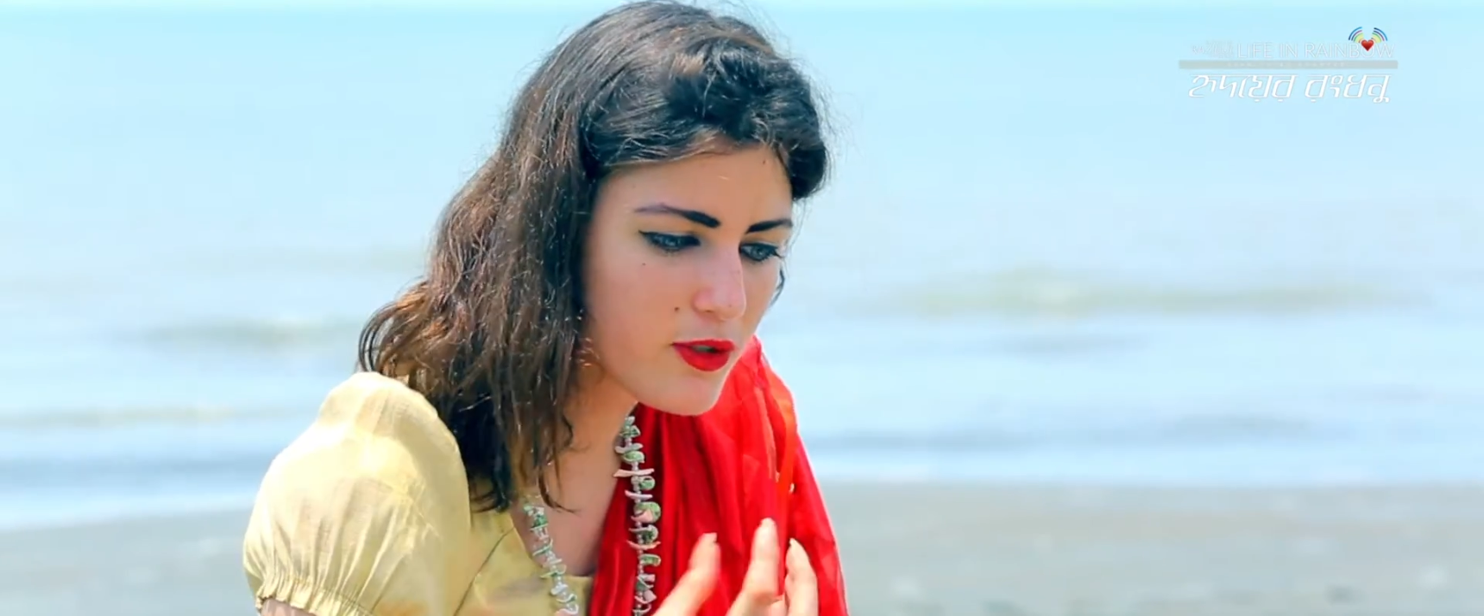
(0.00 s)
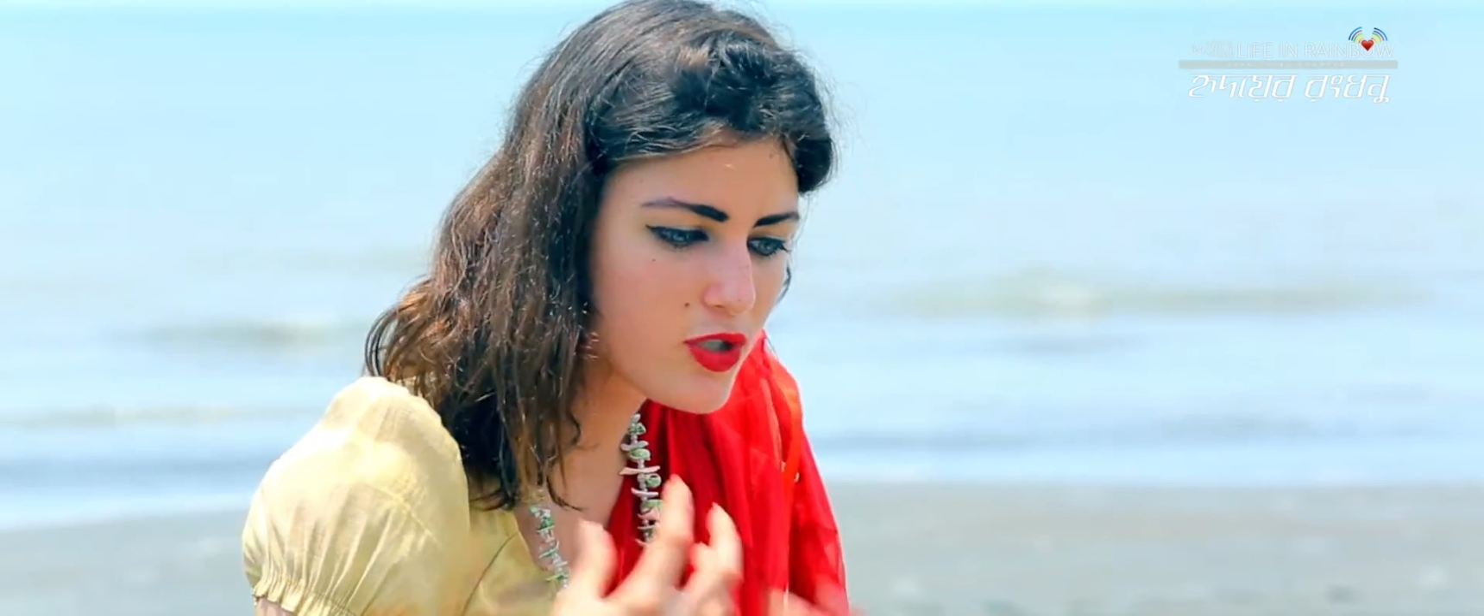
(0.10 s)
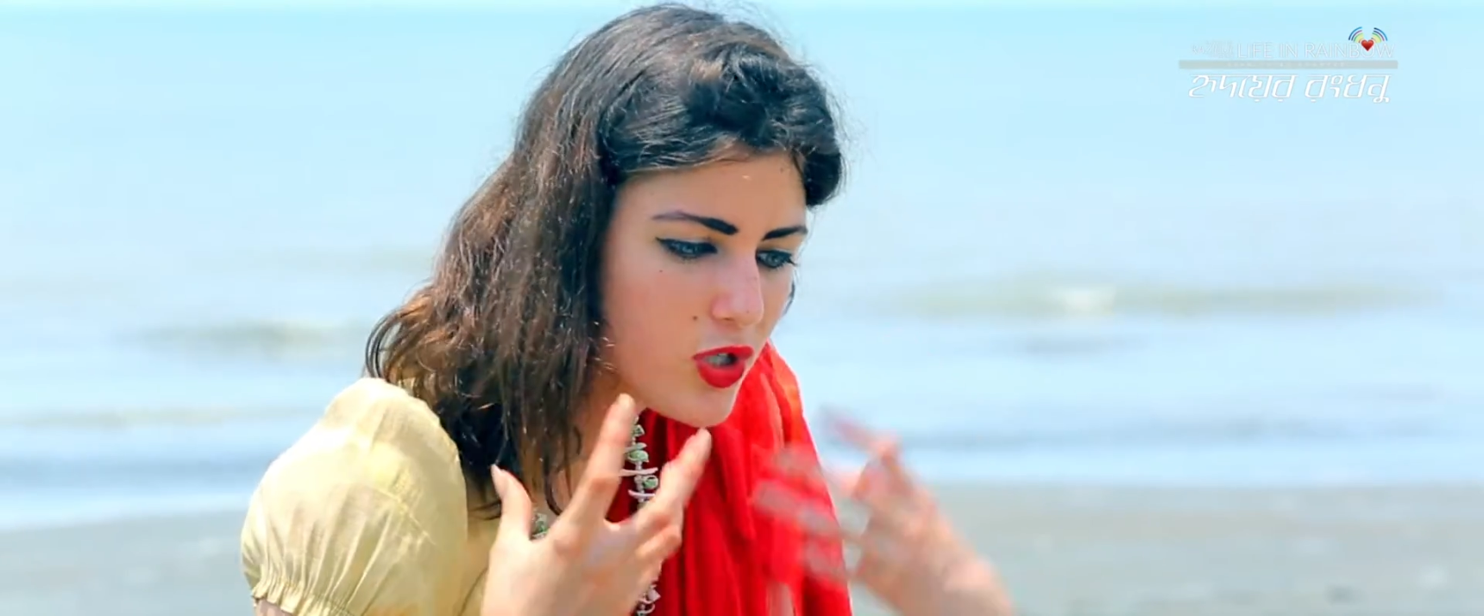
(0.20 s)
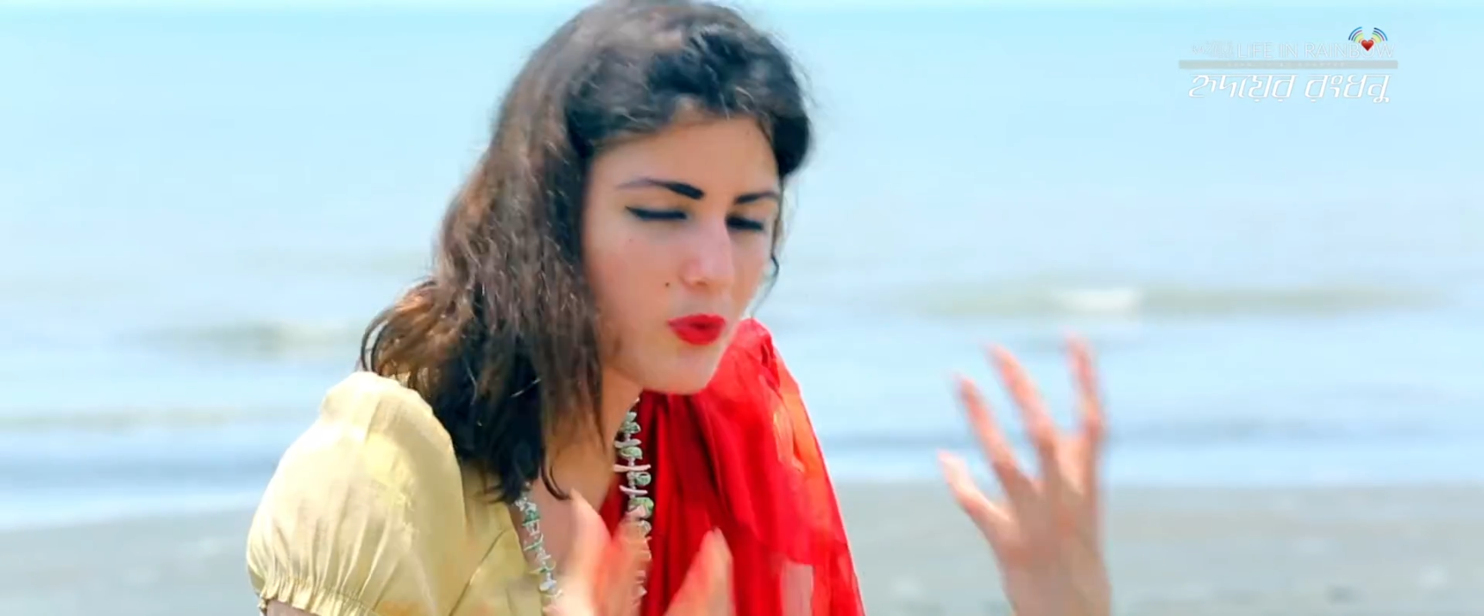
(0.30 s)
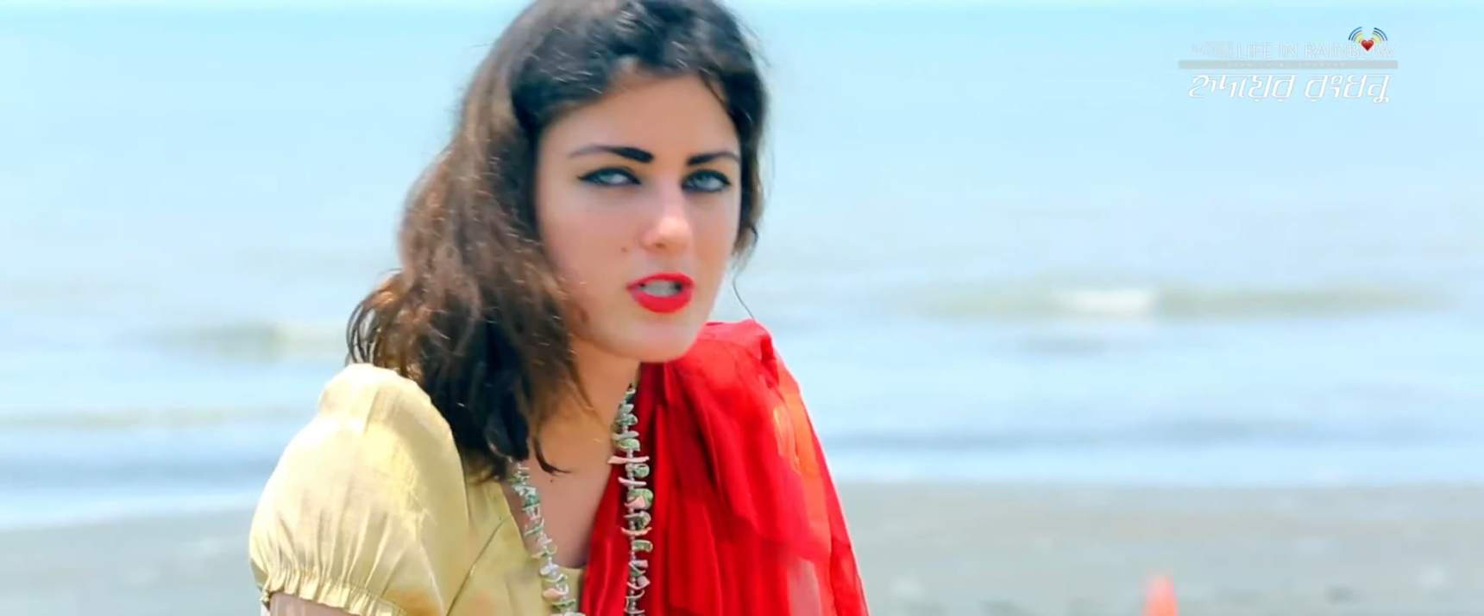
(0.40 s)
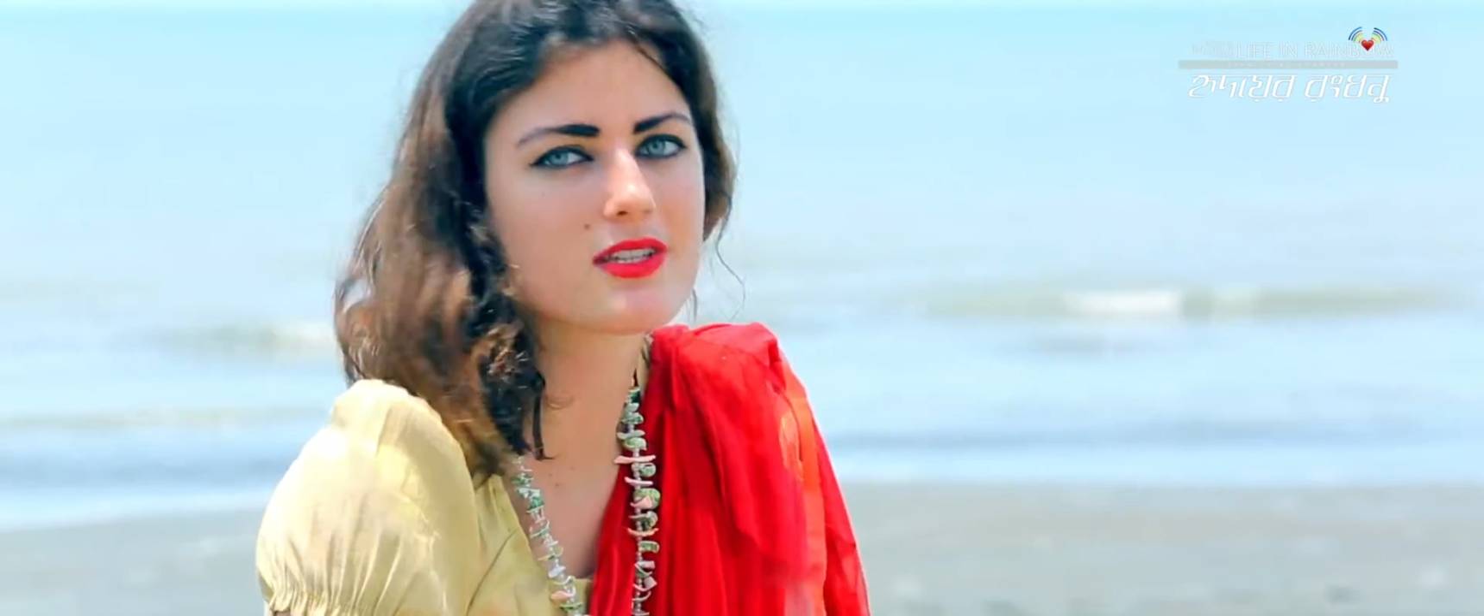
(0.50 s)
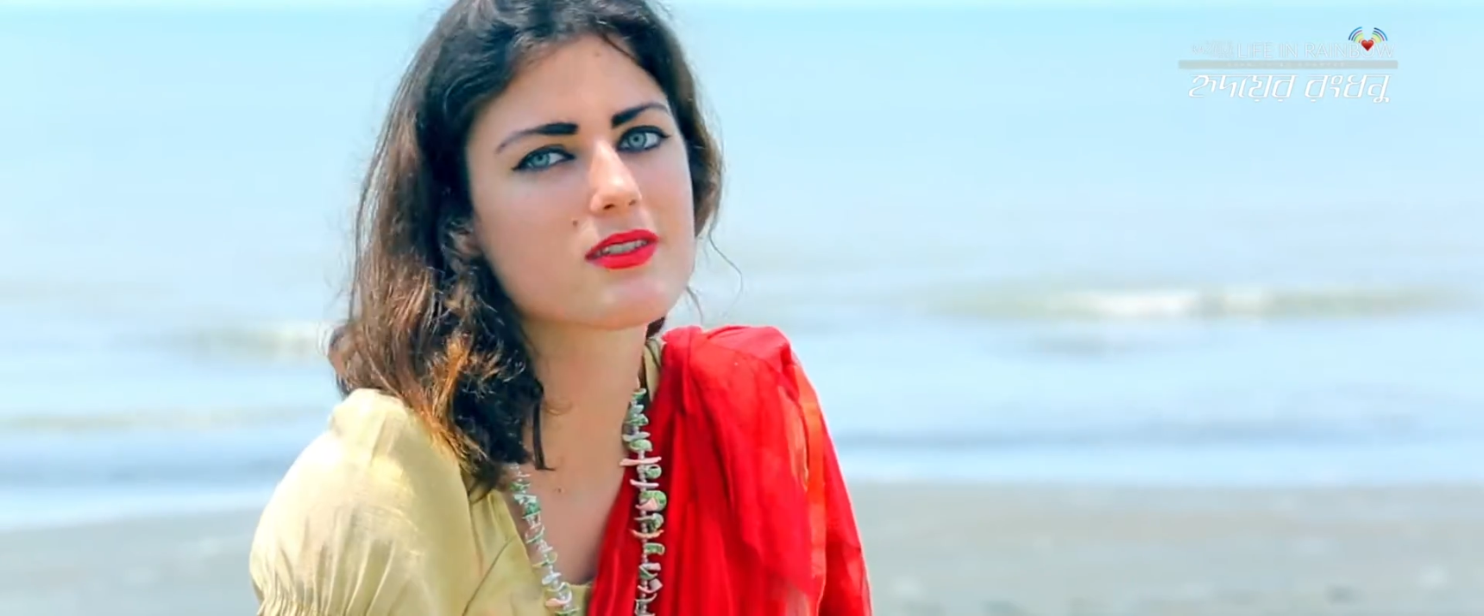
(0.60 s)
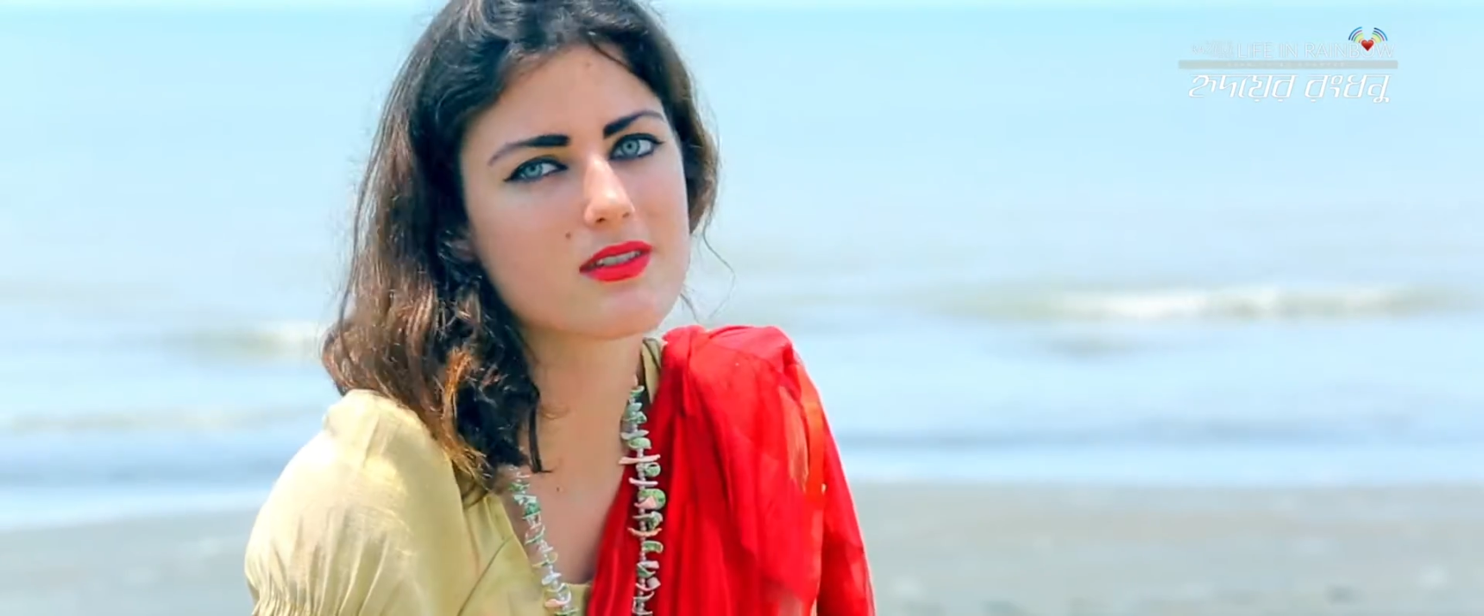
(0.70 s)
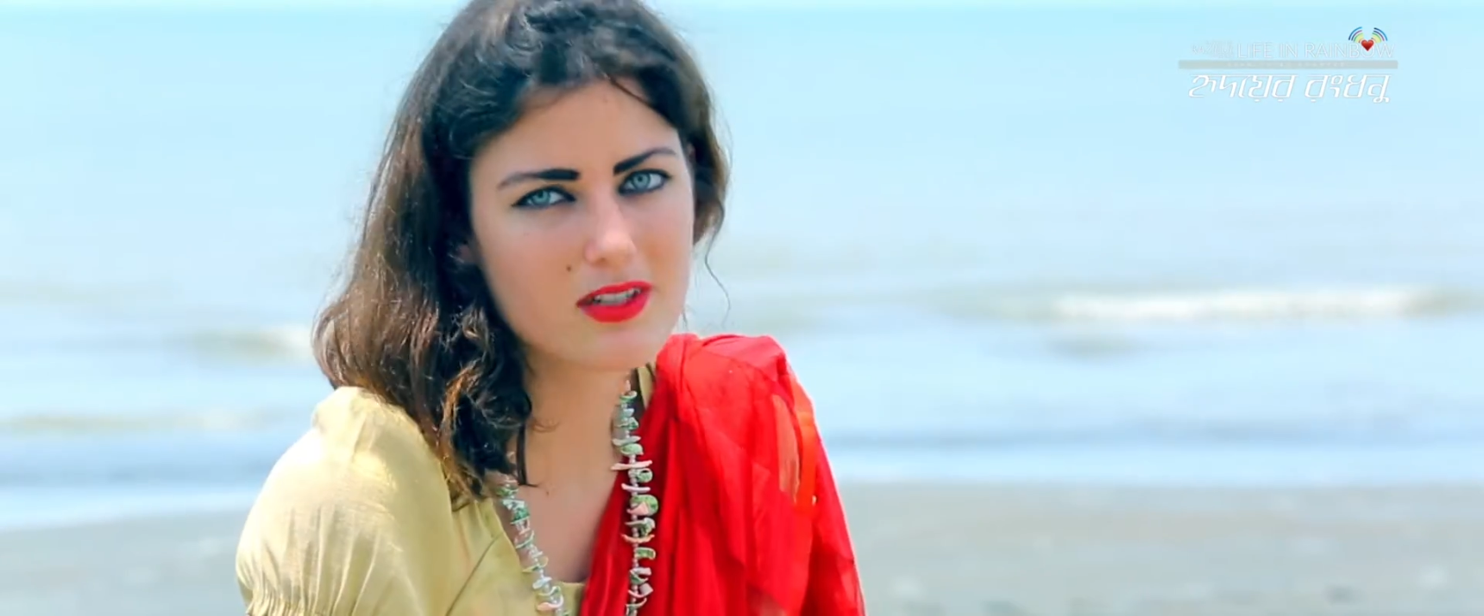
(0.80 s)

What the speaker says: showed just